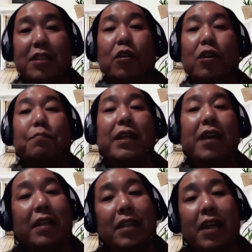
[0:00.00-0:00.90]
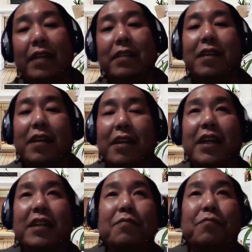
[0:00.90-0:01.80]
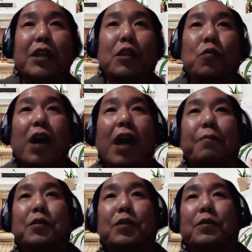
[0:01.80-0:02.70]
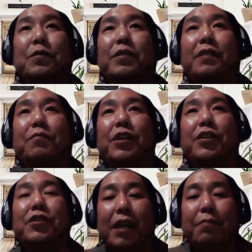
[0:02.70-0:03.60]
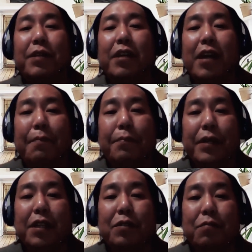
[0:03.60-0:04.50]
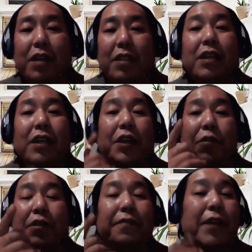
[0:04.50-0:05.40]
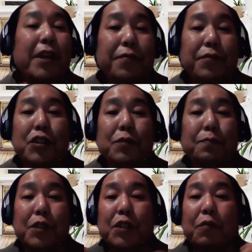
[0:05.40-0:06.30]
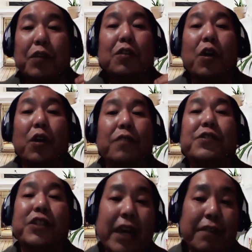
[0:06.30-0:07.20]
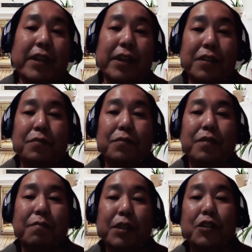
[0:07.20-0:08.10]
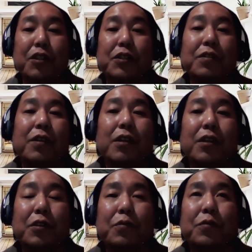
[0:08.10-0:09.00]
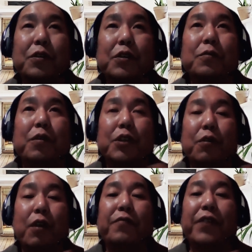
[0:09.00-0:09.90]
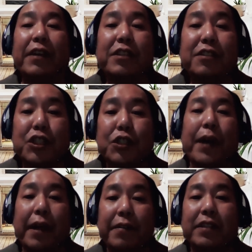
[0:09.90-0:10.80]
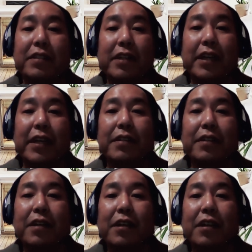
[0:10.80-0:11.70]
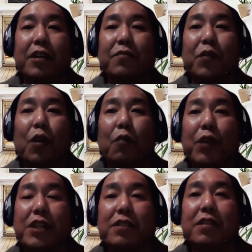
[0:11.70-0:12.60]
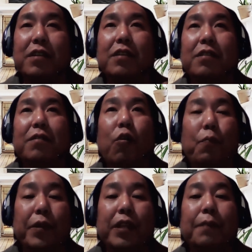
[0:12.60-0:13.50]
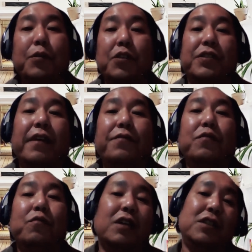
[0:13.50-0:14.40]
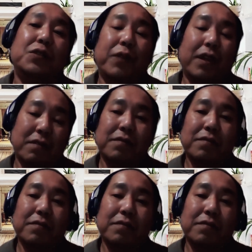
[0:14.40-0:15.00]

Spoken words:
gone beyond that. That we look up to you. That when there's something happening to us, you're the very first person we thought of sharing it to because you are very transparent and you've always opened up yourself to us as well.